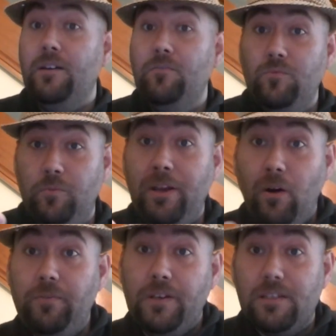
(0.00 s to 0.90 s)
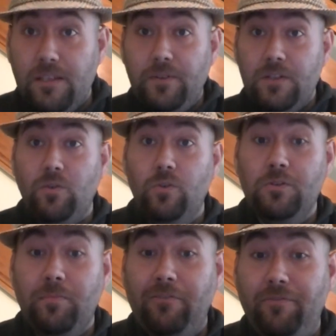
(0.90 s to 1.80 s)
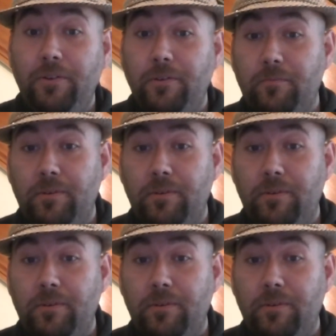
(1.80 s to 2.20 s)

it would be obvious if it's caused by food,